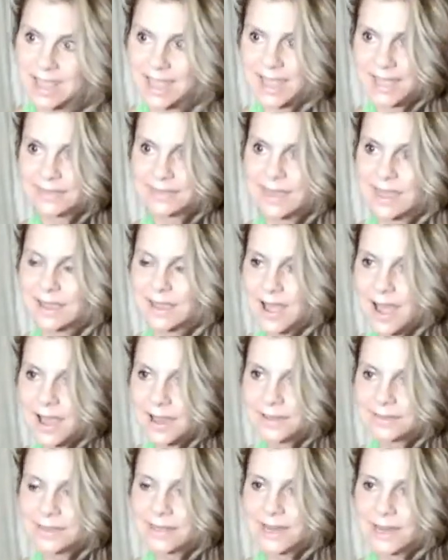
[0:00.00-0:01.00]
and that
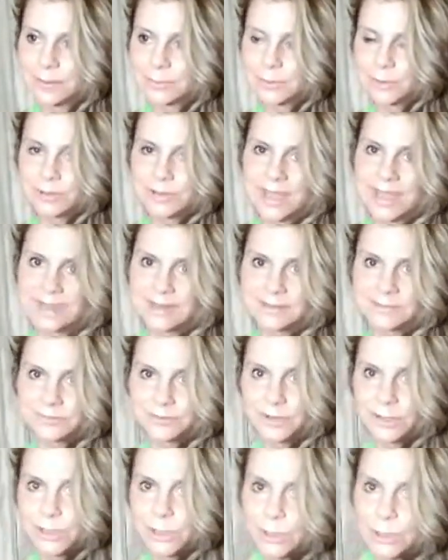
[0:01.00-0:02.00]
guide that I'm creating for
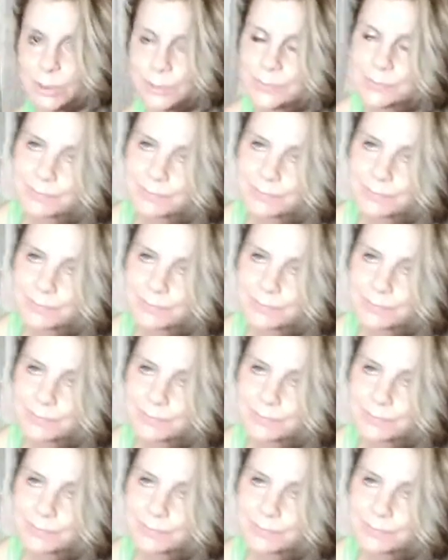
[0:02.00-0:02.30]
you,